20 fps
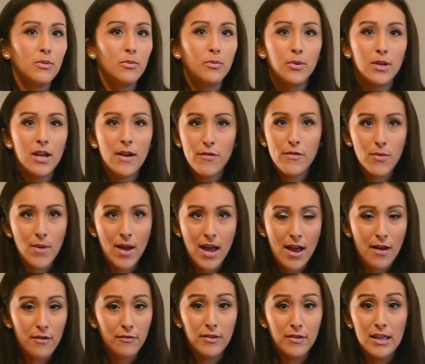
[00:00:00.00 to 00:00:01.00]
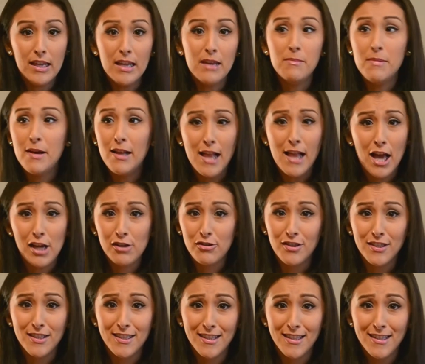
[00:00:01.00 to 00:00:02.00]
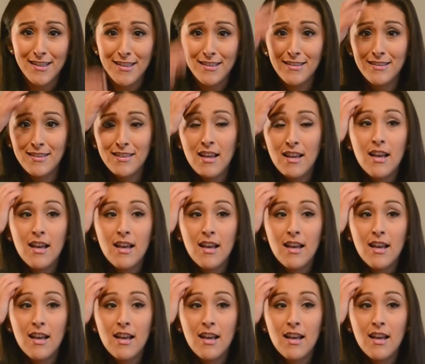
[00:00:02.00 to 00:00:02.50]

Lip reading: whatever you have, email addresses.